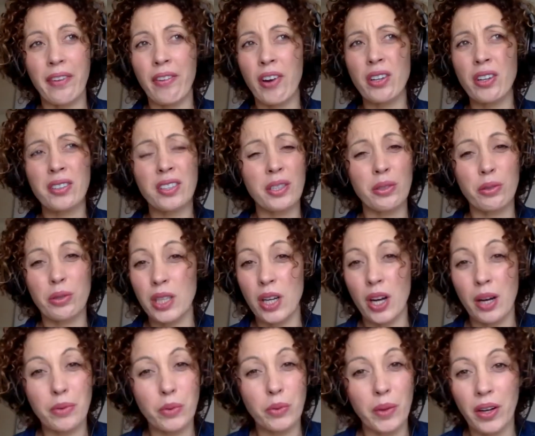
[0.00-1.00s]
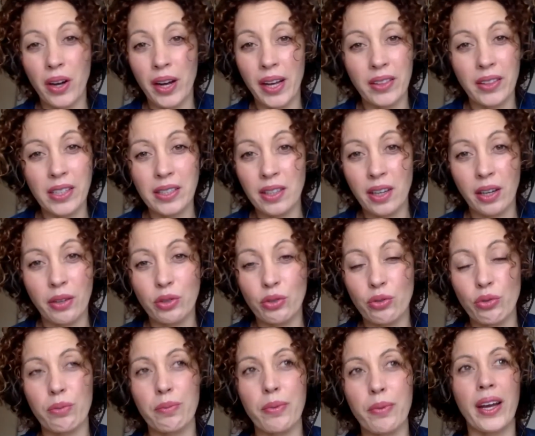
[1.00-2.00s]
are still times when this goes
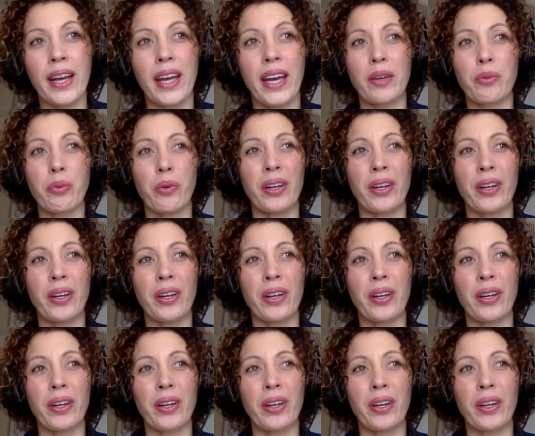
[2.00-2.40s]
through my head, where I